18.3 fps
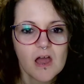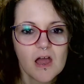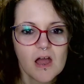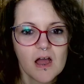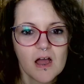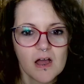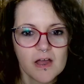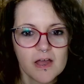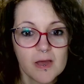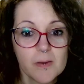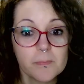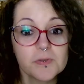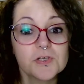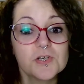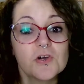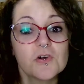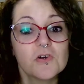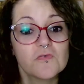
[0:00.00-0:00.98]

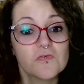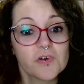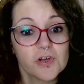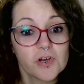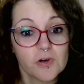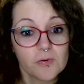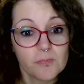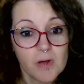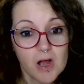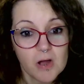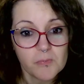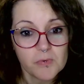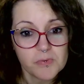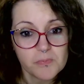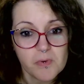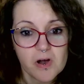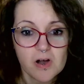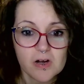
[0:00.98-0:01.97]
Epidote for your mom
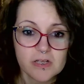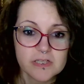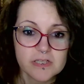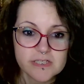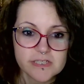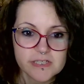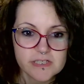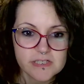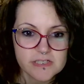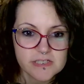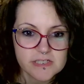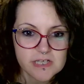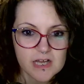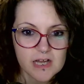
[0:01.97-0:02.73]
with Parkinson's.